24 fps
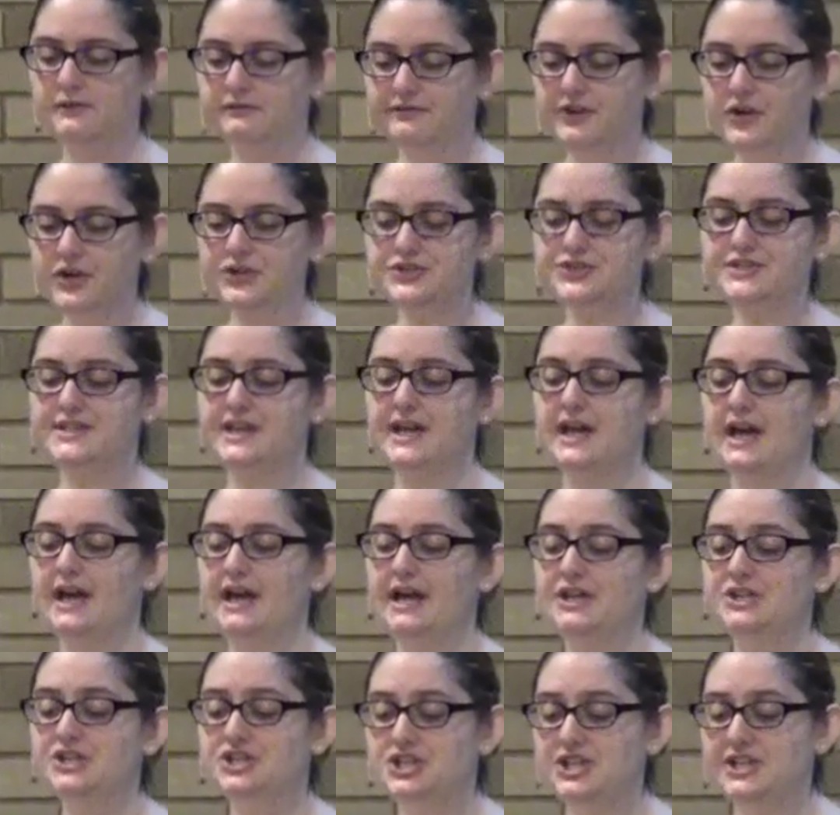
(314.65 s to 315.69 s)
First,
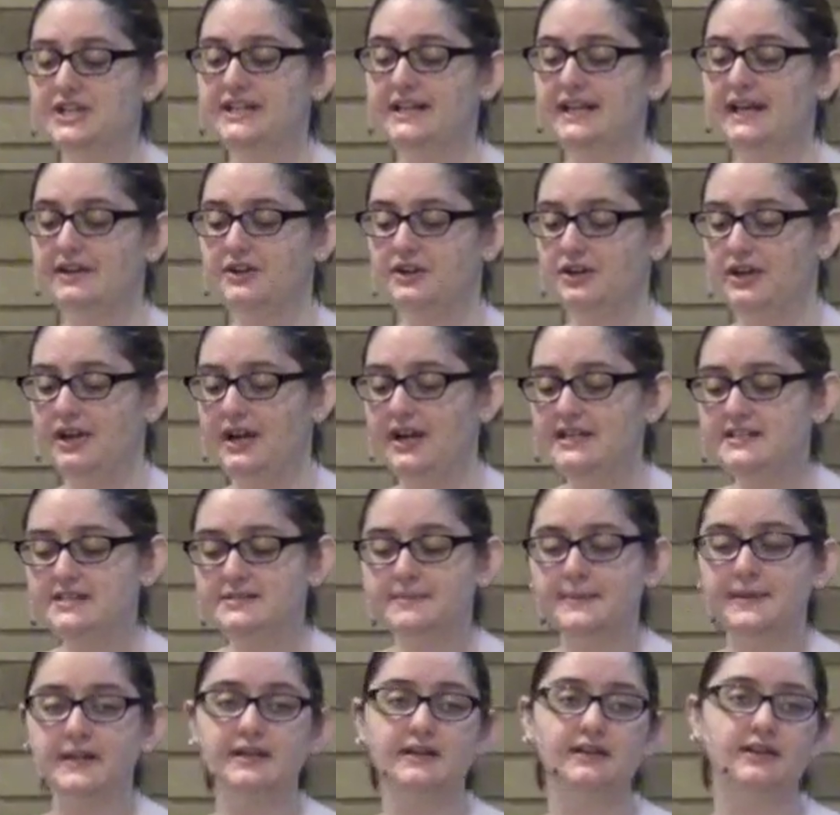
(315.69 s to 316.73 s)
she and her
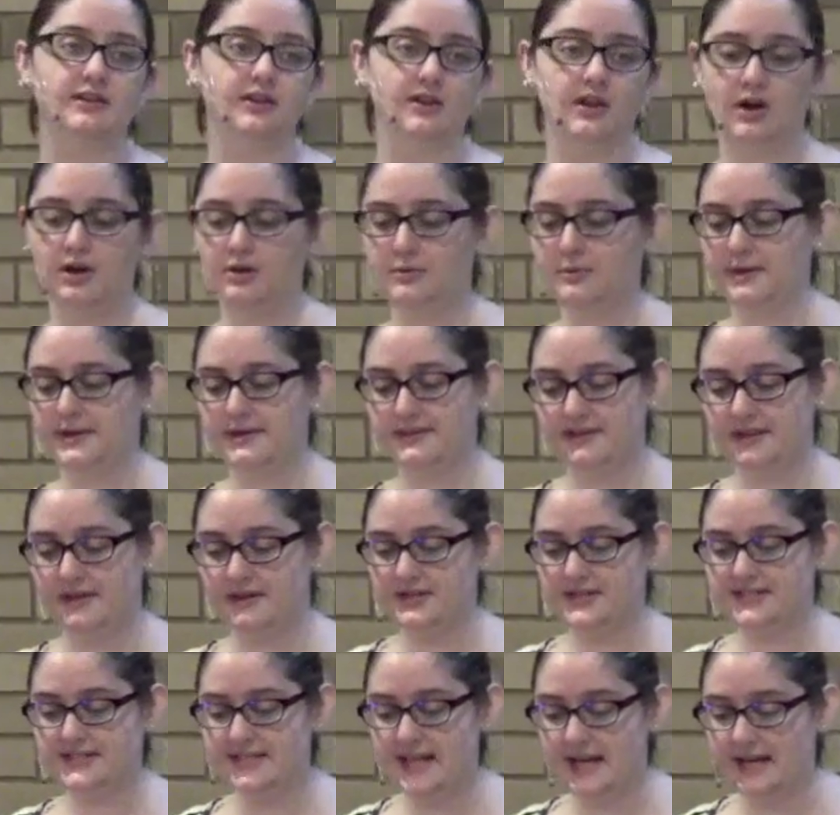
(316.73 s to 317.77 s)
husband, along with
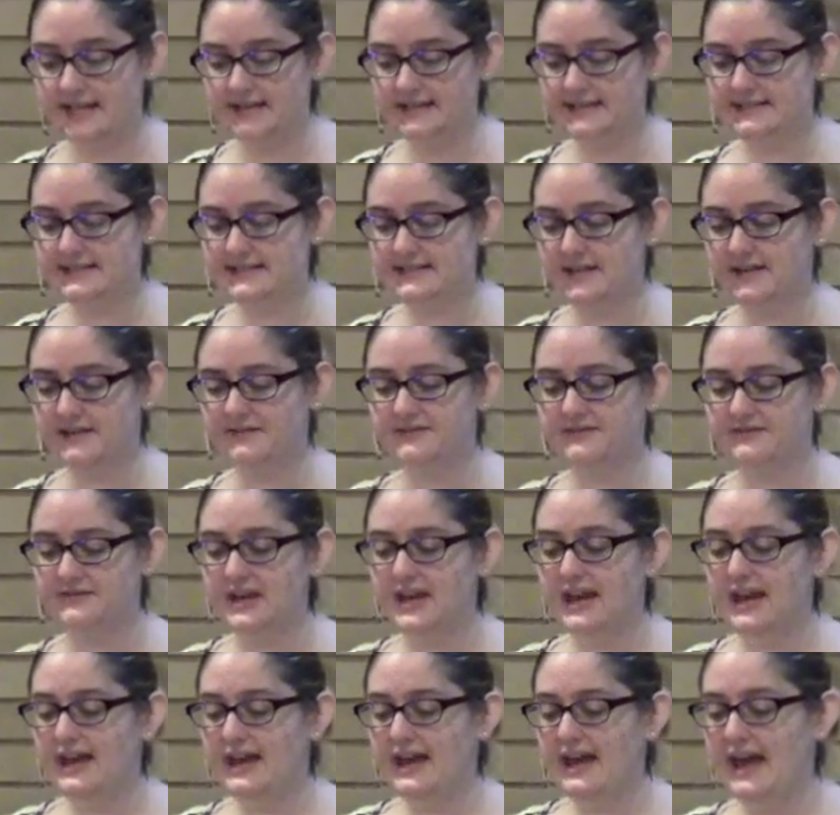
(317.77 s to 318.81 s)
their sons, have
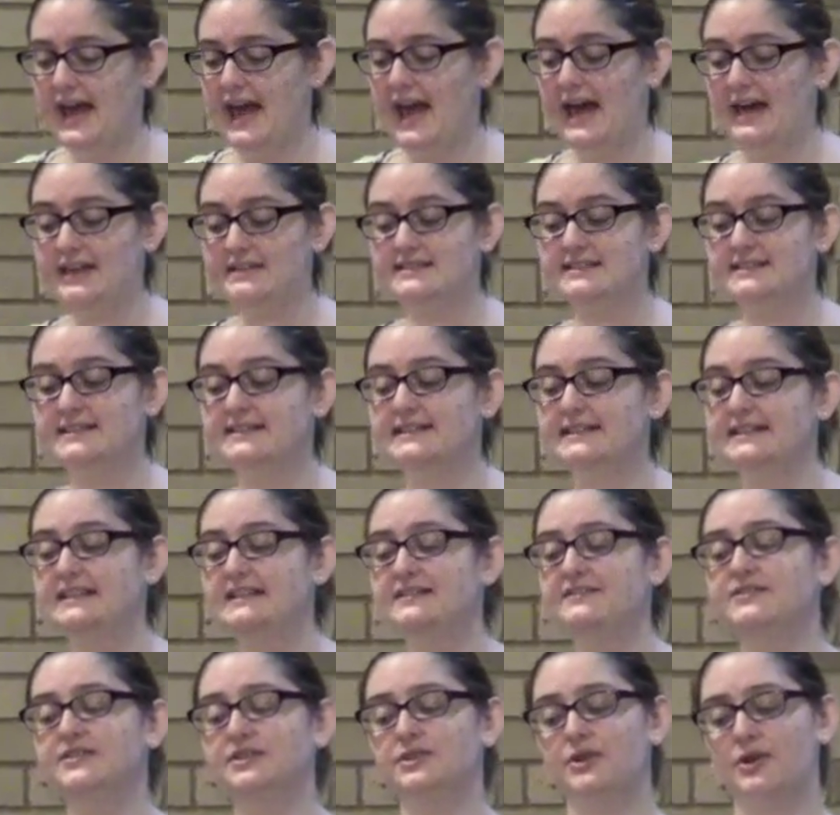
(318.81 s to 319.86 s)
had to
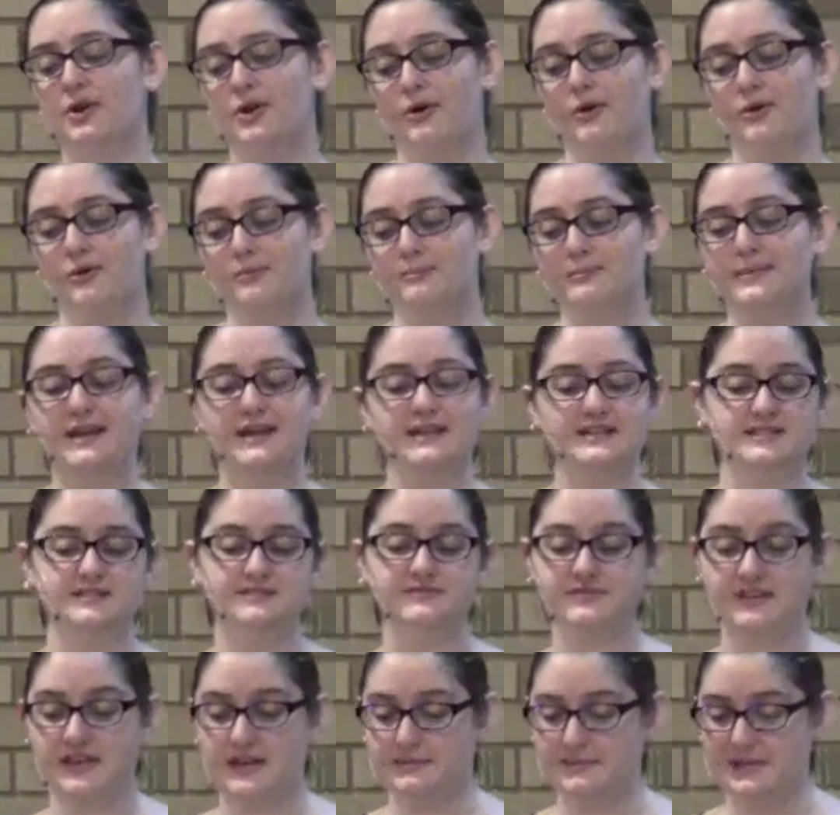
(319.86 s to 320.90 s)
leave their home because of
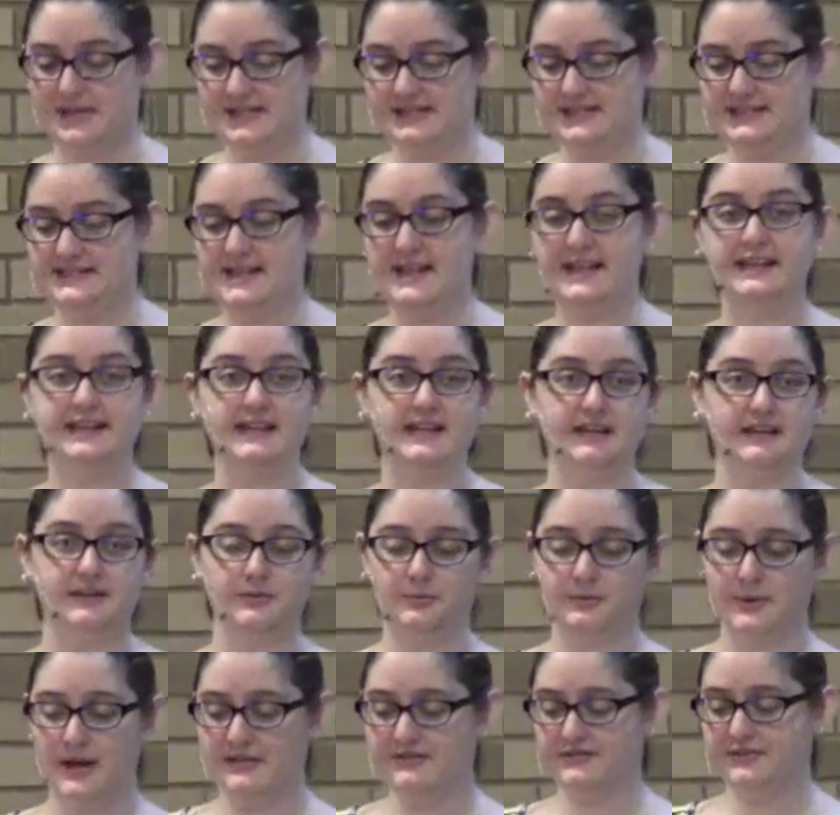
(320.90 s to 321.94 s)
famine,
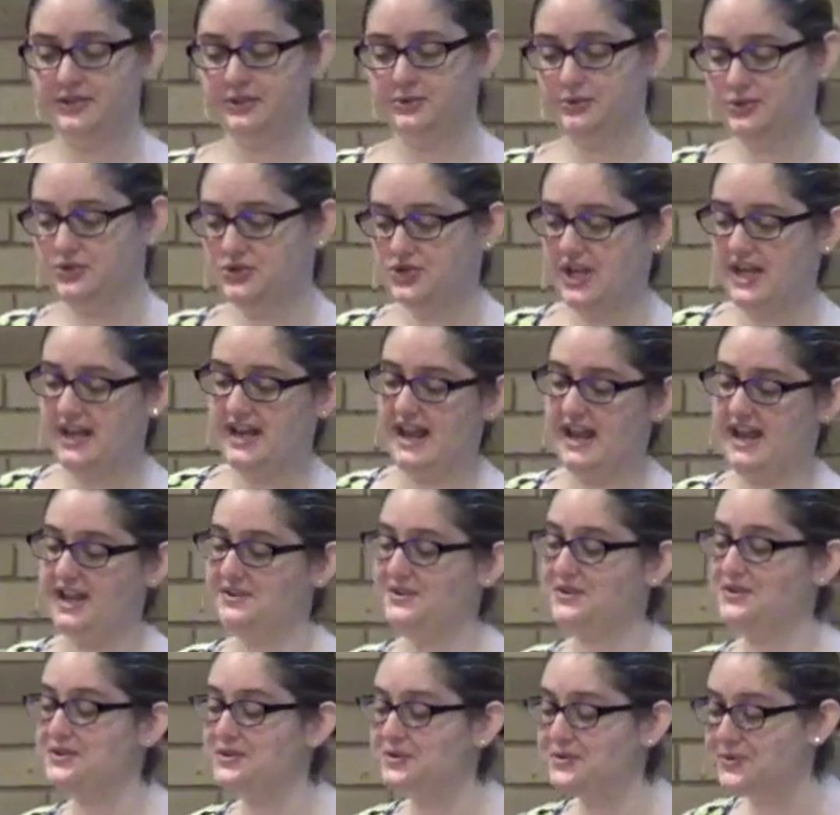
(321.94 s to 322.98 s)
taking refuge in
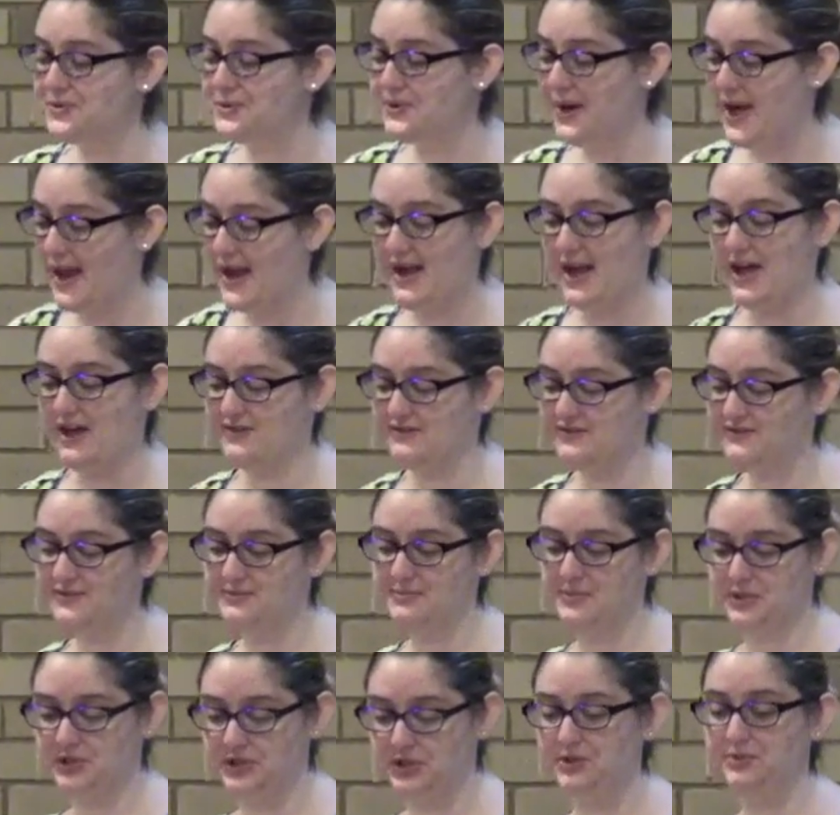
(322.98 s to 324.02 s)
a new and
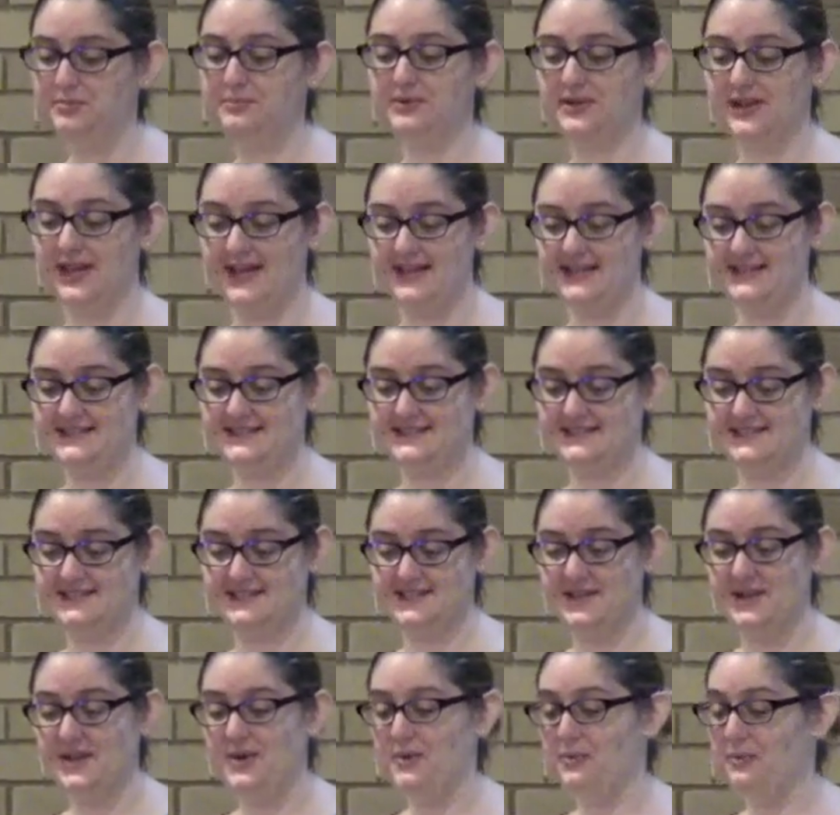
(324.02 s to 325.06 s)
unfamiliar place
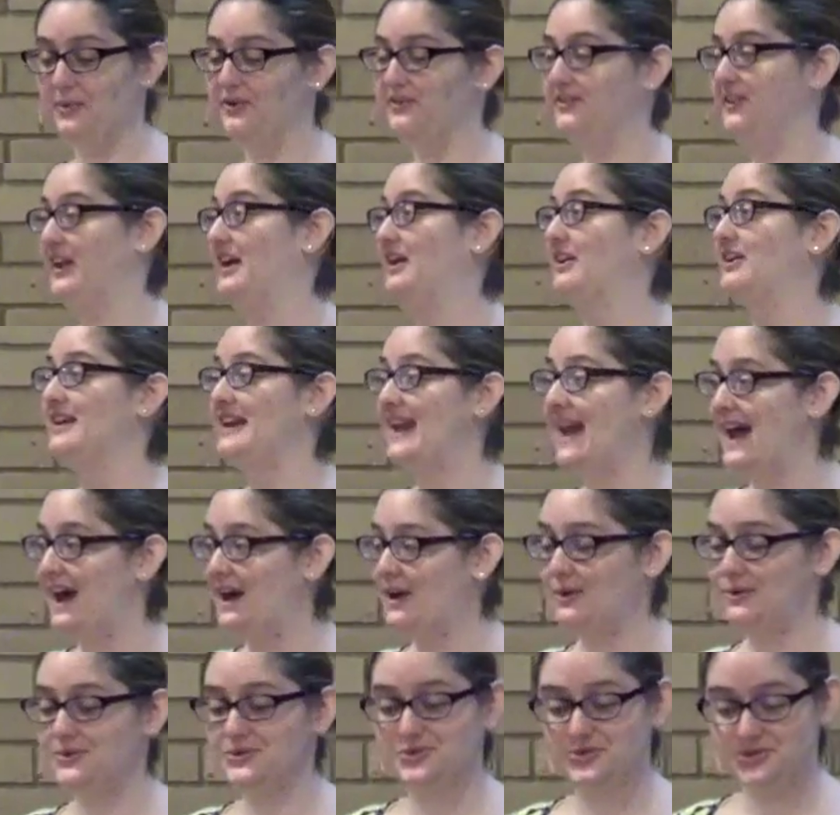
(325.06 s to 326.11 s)
where they are
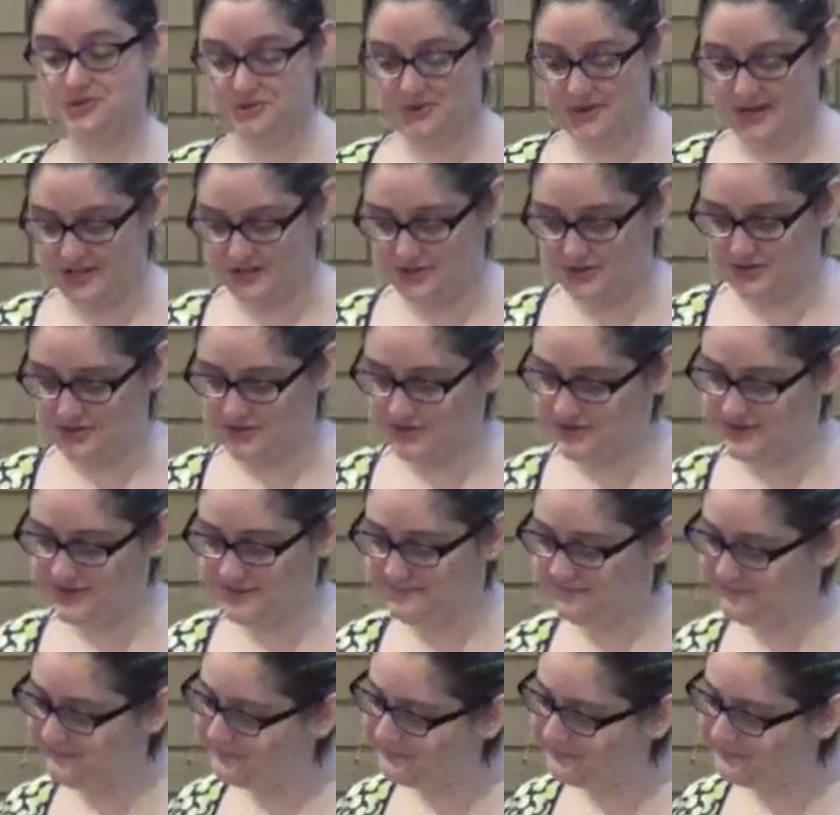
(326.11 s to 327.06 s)
now strangers.